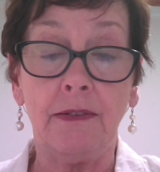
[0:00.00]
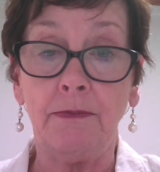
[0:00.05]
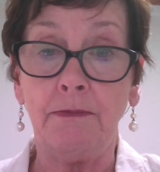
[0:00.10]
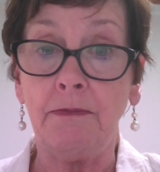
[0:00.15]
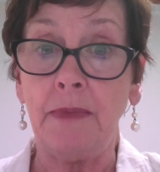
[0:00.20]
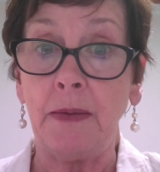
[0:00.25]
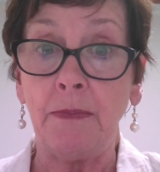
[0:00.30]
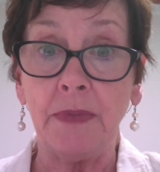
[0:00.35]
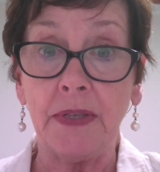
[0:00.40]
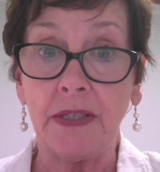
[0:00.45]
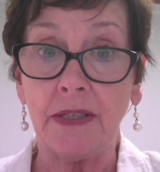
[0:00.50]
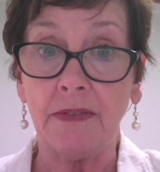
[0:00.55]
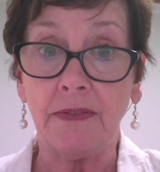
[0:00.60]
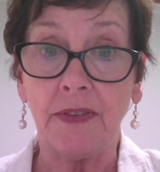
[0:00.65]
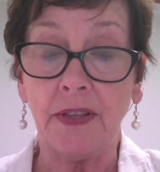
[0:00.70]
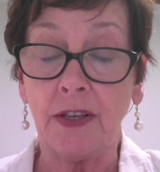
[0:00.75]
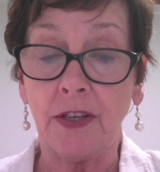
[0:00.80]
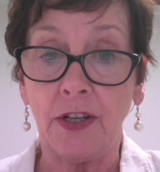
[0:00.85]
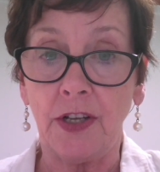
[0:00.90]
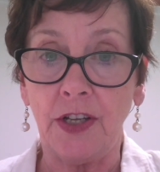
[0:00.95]
members of
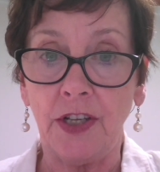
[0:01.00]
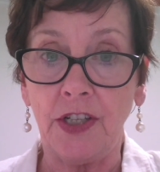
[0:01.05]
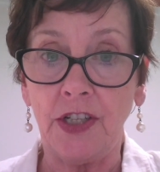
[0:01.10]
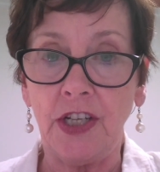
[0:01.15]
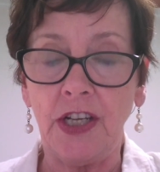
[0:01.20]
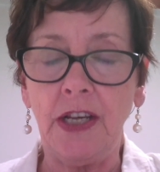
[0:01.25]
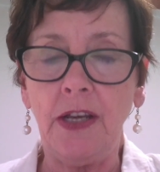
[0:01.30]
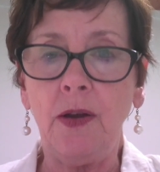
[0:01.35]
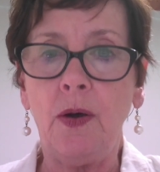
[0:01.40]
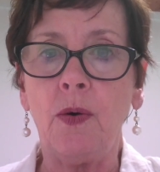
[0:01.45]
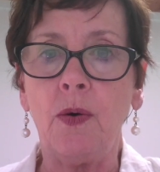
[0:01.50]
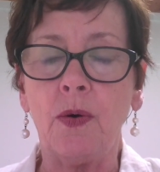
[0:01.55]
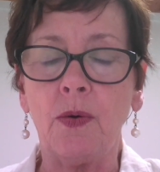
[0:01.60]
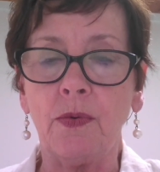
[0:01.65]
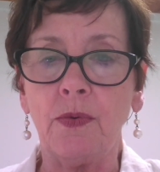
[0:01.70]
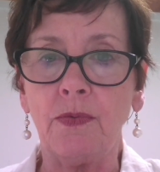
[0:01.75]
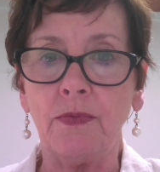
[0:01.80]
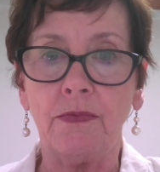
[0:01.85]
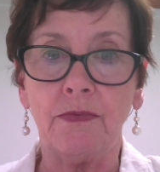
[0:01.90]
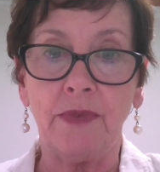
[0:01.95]
the clergy
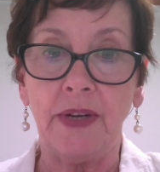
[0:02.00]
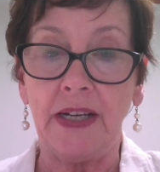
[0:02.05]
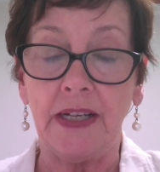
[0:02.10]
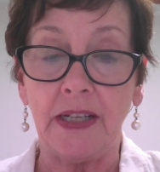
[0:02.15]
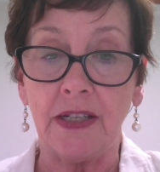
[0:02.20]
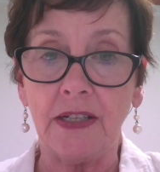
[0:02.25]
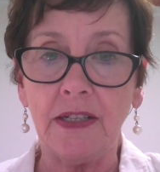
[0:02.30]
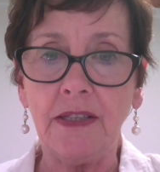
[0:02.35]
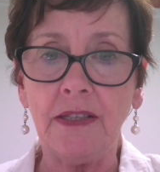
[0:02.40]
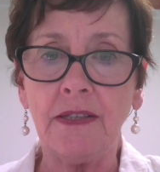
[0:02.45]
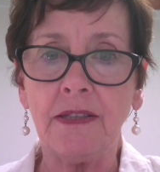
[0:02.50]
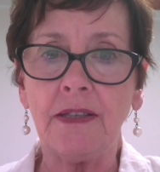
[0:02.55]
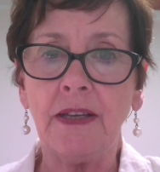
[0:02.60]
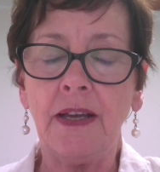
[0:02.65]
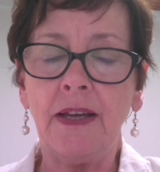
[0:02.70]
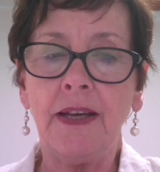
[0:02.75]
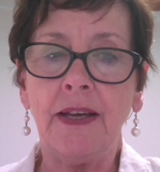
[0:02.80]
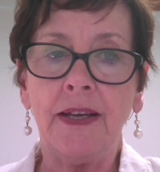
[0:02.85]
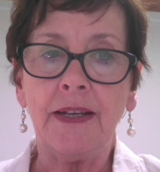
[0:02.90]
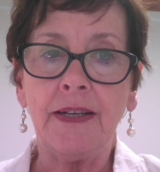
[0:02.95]
or religious,
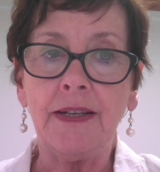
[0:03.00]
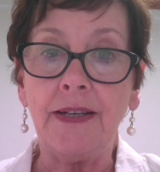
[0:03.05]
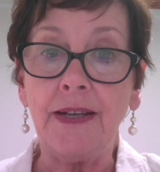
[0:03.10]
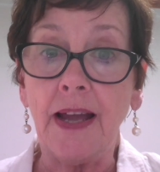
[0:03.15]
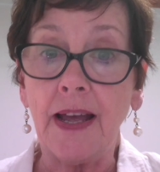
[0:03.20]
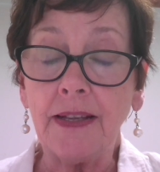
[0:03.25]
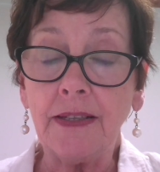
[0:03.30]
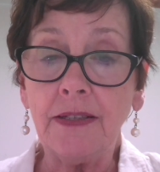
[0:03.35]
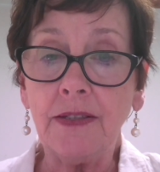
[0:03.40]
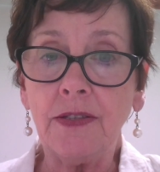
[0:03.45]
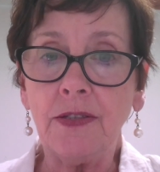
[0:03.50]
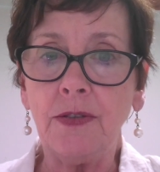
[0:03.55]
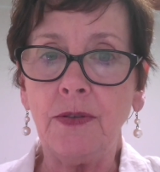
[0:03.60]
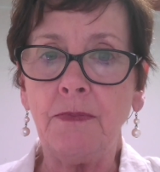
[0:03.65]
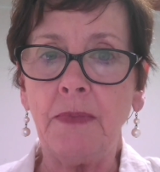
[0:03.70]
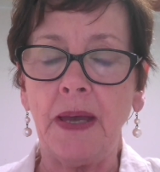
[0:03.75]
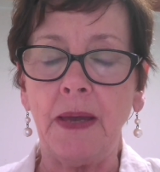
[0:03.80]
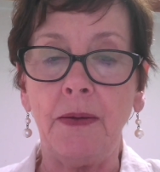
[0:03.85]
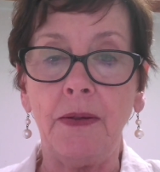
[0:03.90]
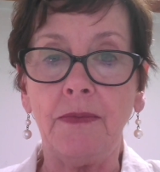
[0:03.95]
nuns who
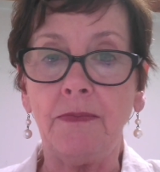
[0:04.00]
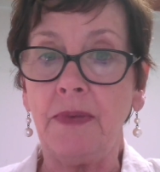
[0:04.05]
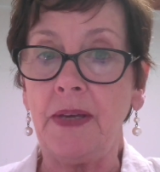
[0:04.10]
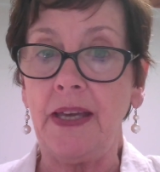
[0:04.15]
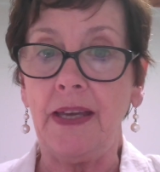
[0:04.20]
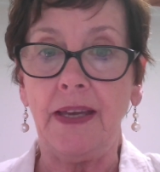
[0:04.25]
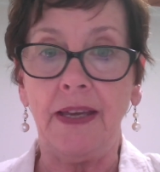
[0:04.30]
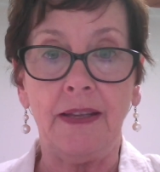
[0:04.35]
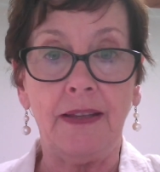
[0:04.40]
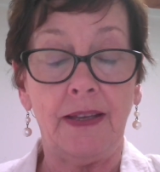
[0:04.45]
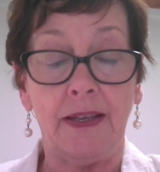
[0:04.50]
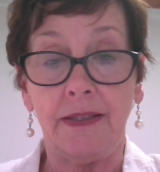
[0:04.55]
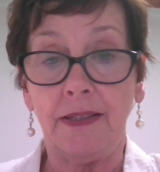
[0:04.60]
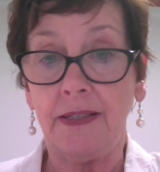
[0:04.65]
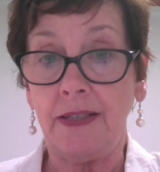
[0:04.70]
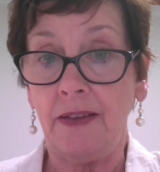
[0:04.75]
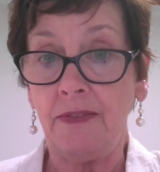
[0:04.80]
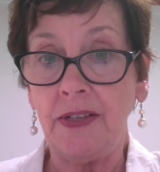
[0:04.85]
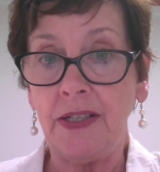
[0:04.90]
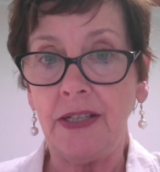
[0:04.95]
may be in their
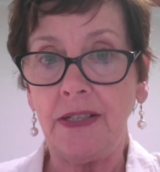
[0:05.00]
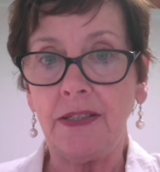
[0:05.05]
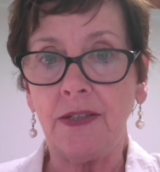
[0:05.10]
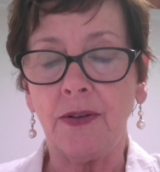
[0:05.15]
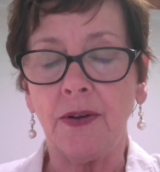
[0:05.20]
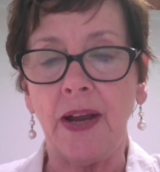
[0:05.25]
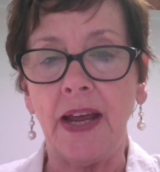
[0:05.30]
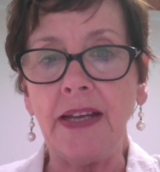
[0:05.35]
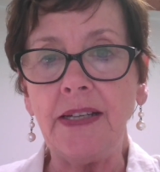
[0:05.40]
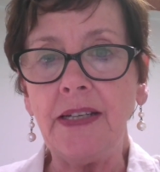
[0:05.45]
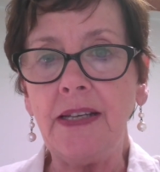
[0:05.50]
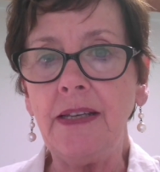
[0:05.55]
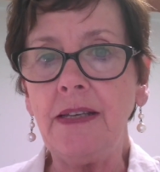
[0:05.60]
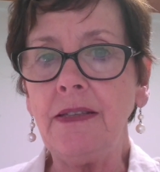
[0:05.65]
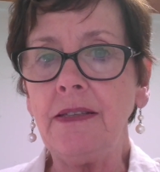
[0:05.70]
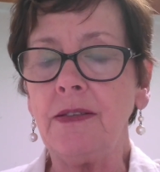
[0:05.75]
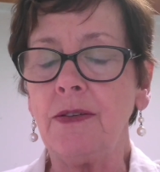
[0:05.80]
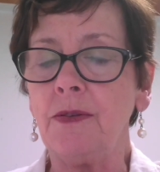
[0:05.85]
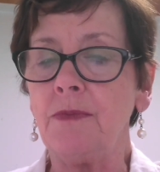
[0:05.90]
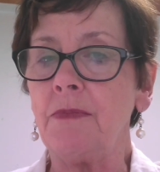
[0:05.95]
70s or
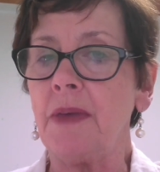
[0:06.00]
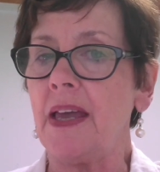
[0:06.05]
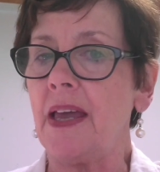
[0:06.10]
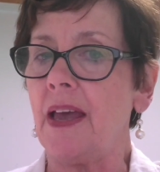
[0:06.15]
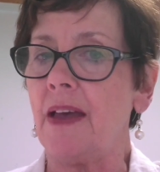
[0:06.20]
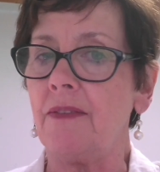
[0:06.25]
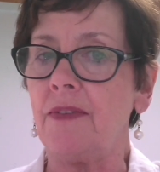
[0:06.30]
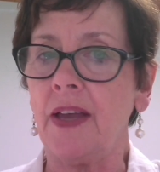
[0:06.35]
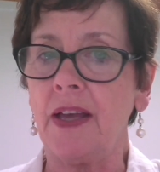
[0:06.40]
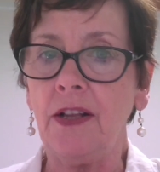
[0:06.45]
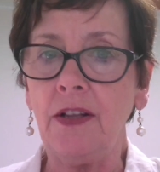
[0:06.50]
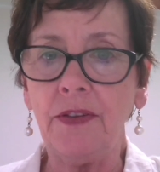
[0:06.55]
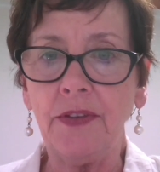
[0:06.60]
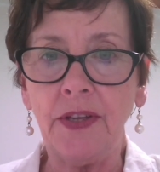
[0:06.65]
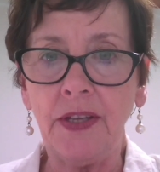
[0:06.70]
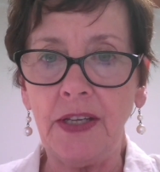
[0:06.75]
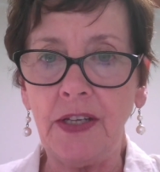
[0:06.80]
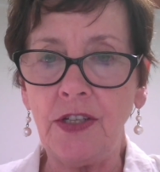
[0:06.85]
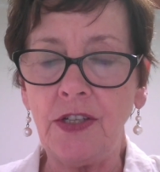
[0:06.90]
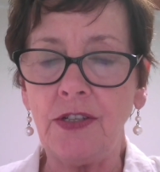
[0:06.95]
80s, who may have health
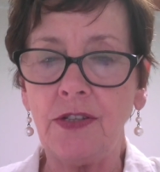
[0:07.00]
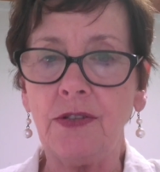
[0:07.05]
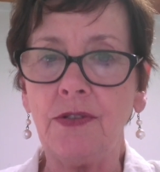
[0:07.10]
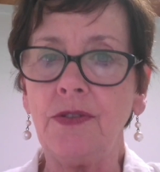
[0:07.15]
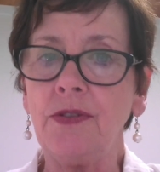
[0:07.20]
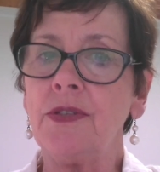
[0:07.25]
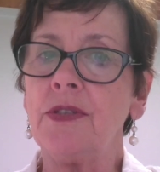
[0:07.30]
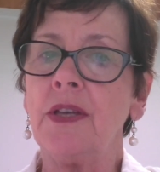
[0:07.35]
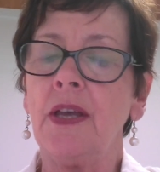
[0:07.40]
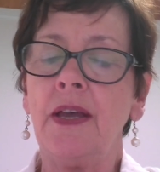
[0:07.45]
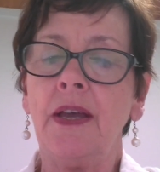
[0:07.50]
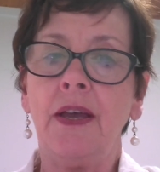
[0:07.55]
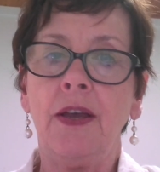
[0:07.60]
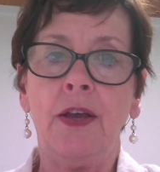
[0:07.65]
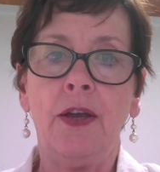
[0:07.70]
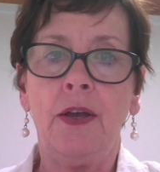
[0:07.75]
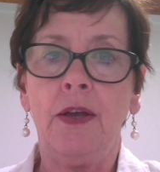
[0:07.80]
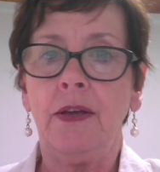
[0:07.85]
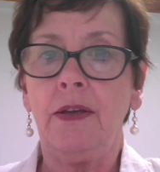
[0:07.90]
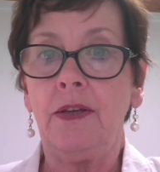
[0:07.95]
issues,
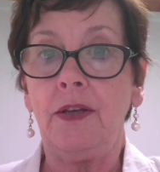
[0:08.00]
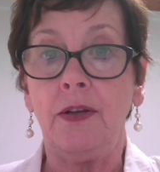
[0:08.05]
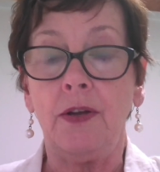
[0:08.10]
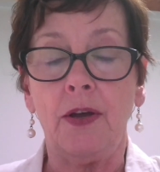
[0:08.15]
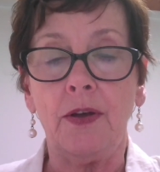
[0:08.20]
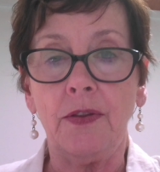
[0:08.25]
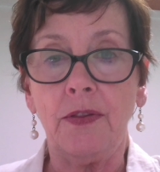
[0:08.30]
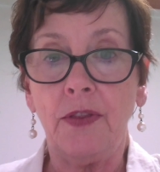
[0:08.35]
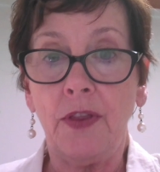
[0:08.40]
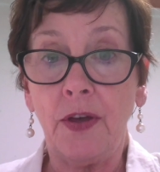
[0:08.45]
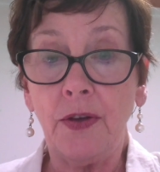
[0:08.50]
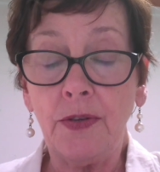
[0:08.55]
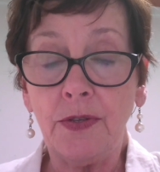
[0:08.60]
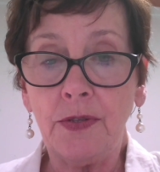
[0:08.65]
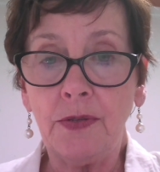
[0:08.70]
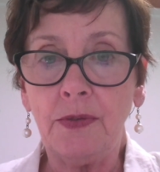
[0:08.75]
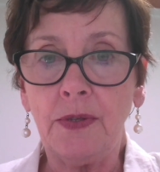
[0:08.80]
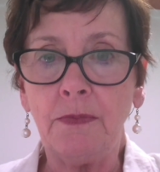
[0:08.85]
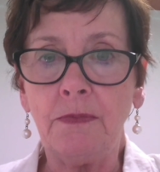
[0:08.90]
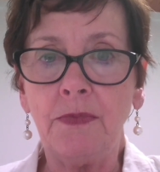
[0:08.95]
you know, those
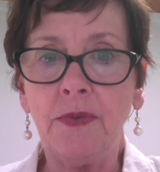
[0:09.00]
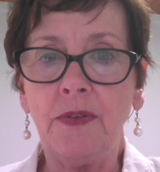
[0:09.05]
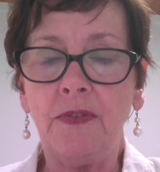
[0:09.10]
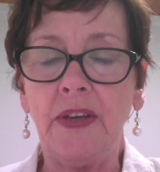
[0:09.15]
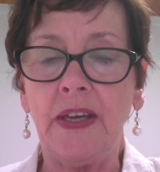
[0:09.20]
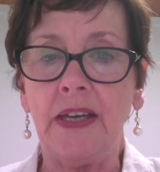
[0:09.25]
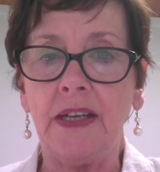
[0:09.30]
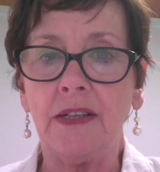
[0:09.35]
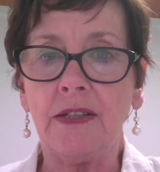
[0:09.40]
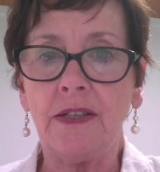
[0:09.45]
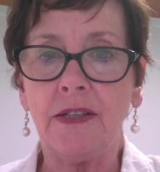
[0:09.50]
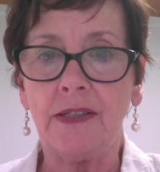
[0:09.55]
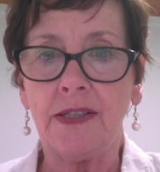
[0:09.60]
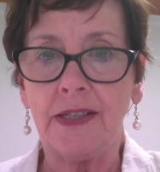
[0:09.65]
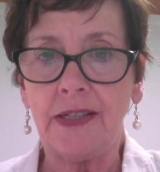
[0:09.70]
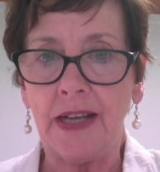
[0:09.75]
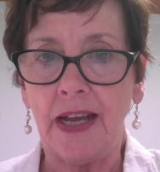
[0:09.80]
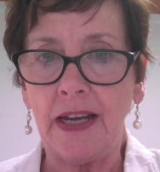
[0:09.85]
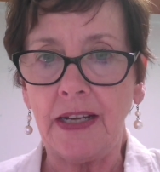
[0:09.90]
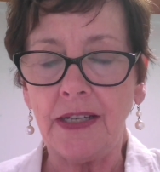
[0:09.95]
who are moving into
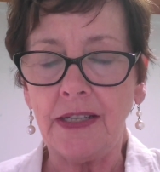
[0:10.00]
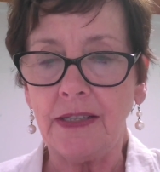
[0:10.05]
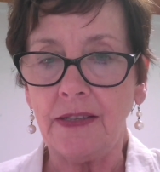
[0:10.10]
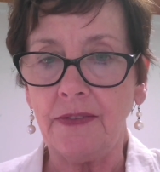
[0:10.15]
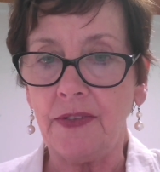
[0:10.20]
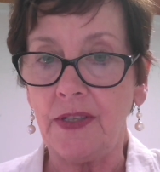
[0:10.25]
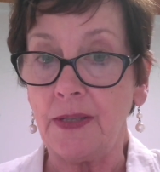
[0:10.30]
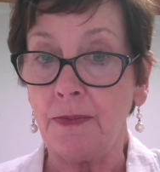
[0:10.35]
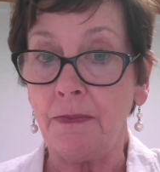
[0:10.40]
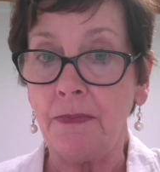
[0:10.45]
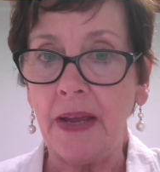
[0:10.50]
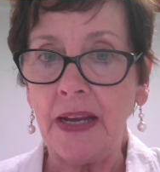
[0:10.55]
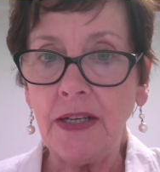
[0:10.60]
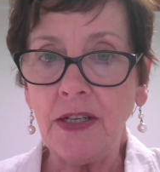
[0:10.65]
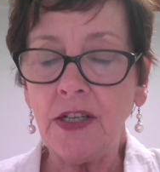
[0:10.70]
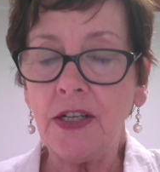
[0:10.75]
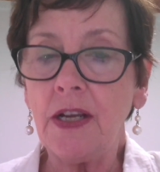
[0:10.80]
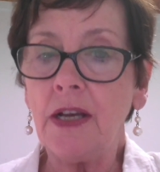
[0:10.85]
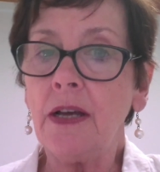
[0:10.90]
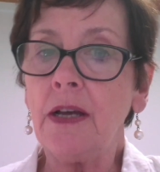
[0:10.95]
stages of
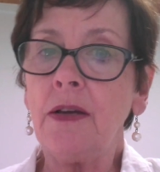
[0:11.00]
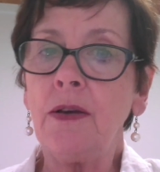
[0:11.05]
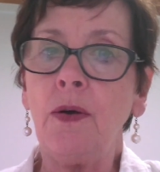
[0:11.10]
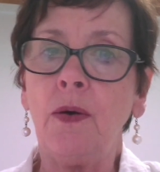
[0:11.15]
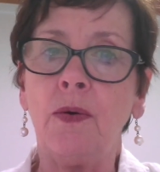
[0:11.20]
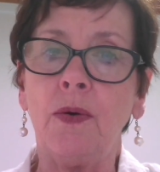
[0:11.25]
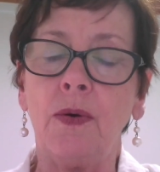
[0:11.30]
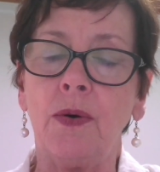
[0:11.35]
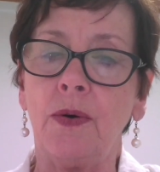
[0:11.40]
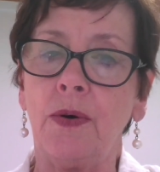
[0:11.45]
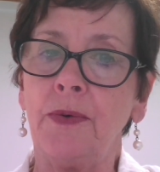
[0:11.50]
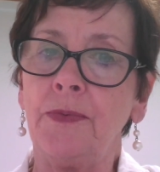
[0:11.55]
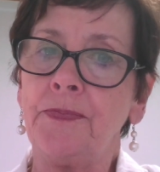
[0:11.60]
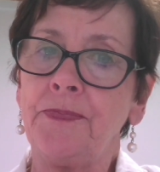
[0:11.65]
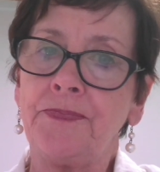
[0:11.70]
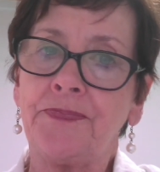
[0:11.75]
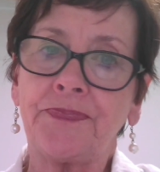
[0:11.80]
dementia or,